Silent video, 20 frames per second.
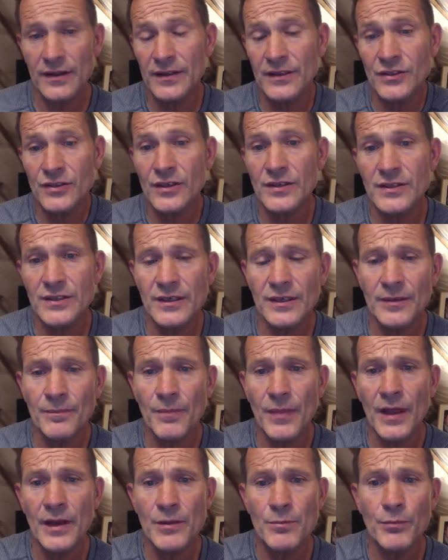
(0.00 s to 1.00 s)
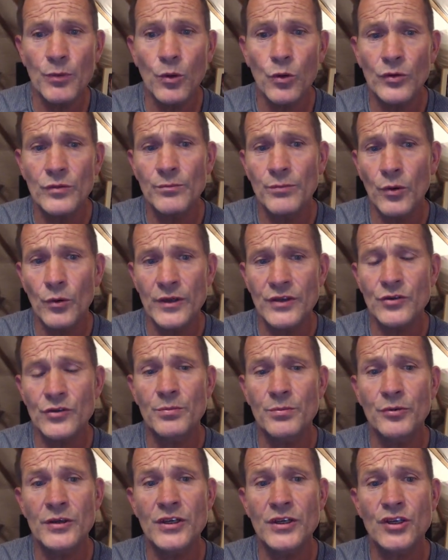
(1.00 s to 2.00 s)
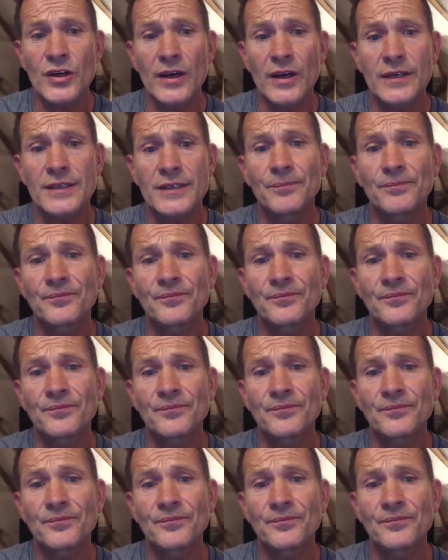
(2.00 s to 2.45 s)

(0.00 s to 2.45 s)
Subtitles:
It's just an important point to appreciate.